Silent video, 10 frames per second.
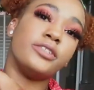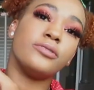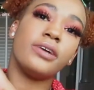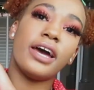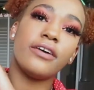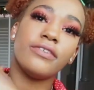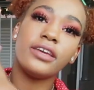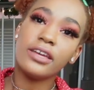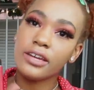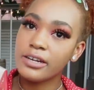we do have
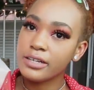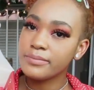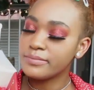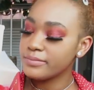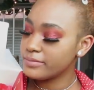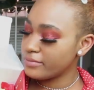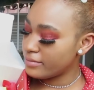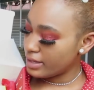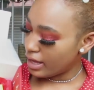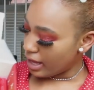here,
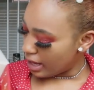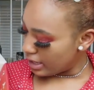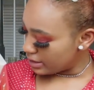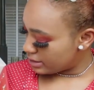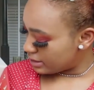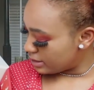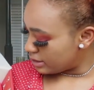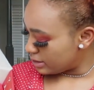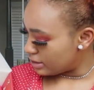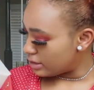I
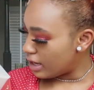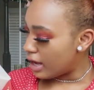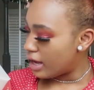see,